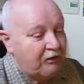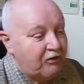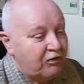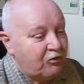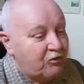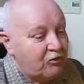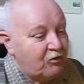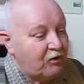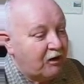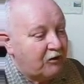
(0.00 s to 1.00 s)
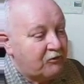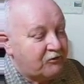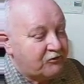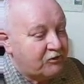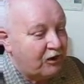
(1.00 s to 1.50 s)
I think when you look at how it
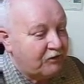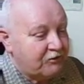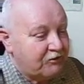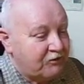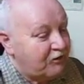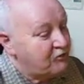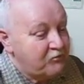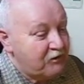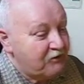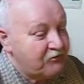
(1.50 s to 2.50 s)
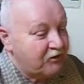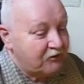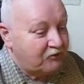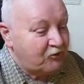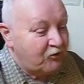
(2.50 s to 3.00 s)
started, amazing,
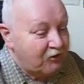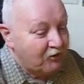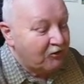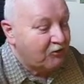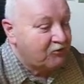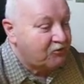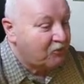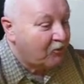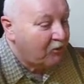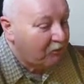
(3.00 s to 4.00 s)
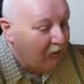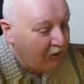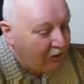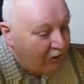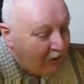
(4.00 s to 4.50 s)
it's really got a good story about
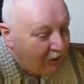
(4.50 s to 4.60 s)
it.